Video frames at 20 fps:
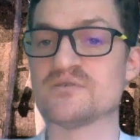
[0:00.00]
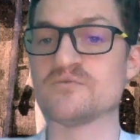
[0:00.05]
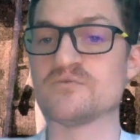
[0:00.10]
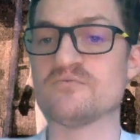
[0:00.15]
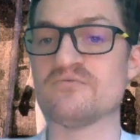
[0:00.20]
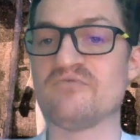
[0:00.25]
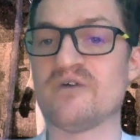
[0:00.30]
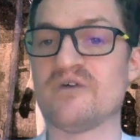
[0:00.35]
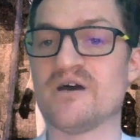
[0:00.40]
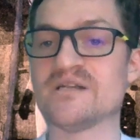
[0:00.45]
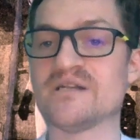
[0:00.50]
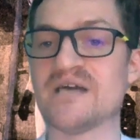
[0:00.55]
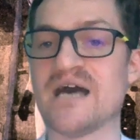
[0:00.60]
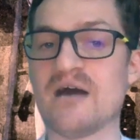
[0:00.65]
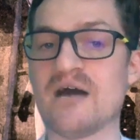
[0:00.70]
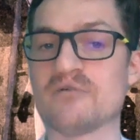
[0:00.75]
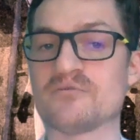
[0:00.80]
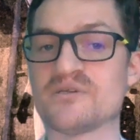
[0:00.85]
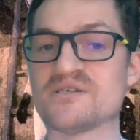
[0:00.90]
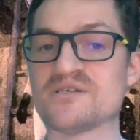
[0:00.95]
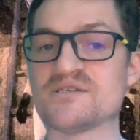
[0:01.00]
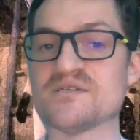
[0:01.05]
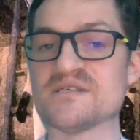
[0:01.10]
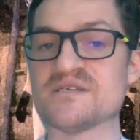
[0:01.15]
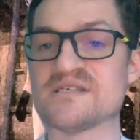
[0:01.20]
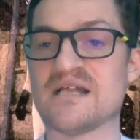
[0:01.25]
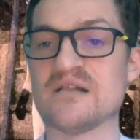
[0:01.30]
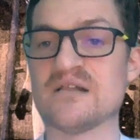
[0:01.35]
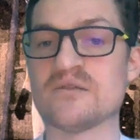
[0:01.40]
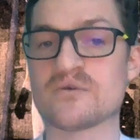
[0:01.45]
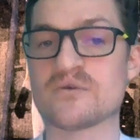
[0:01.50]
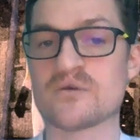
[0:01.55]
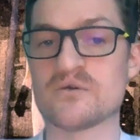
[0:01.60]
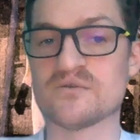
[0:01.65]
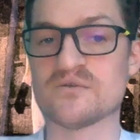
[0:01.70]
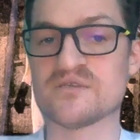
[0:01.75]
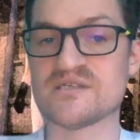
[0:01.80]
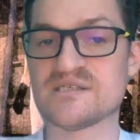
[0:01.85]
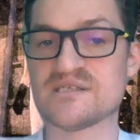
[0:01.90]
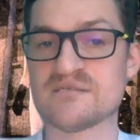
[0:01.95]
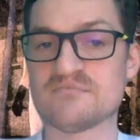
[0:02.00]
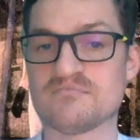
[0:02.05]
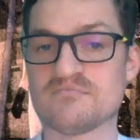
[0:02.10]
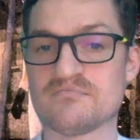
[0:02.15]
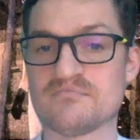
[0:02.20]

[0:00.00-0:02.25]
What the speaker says: to find outlets to sell the goods.